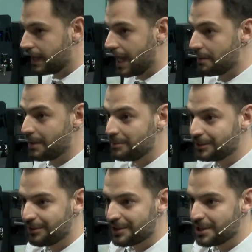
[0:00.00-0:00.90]
I'm able
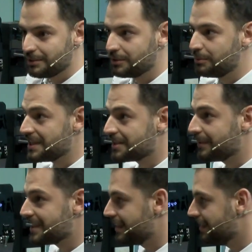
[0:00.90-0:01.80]
to achieve the best
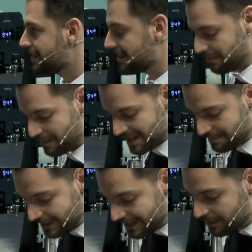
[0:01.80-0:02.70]
results by
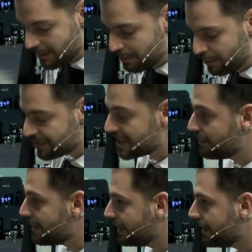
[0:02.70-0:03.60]
splitting my pours
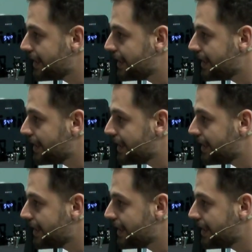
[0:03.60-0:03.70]
evenly